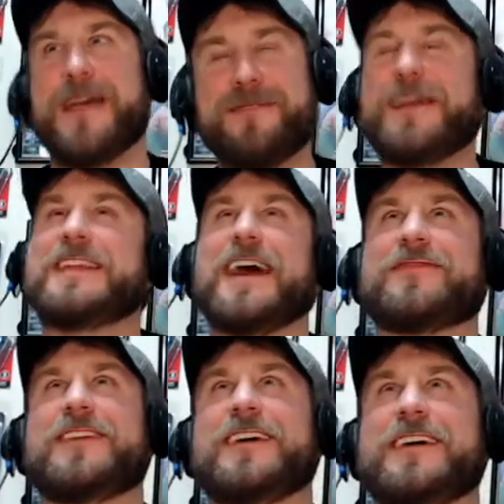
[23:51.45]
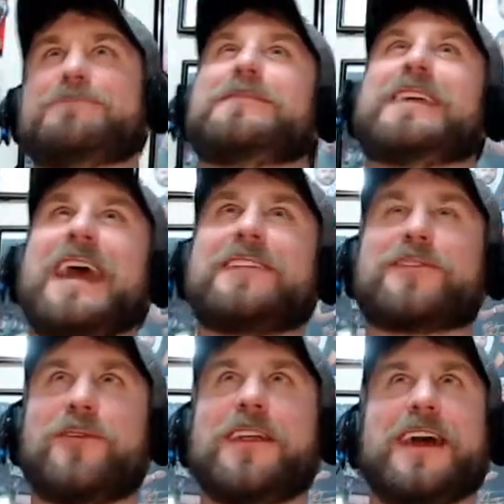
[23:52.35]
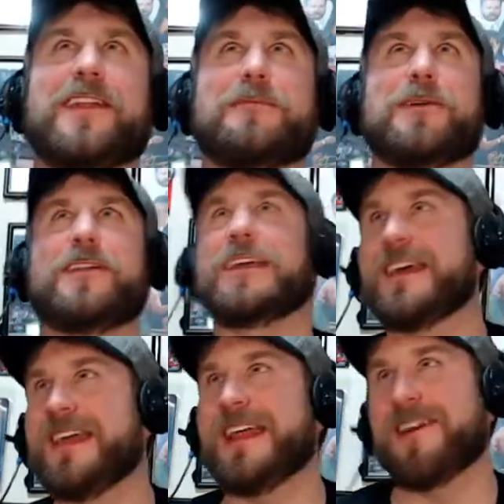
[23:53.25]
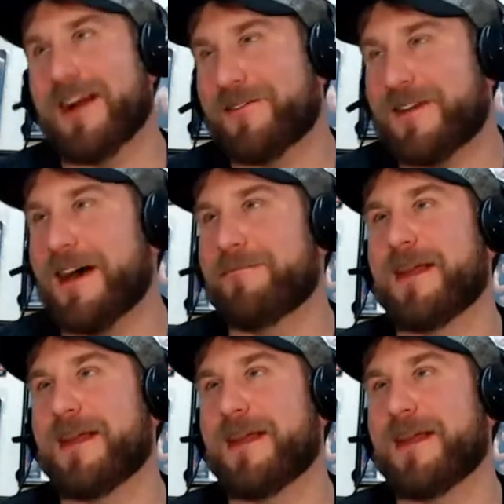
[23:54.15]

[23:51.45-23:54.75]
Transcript: Maybe not the escorted out of the building and getting roughed up,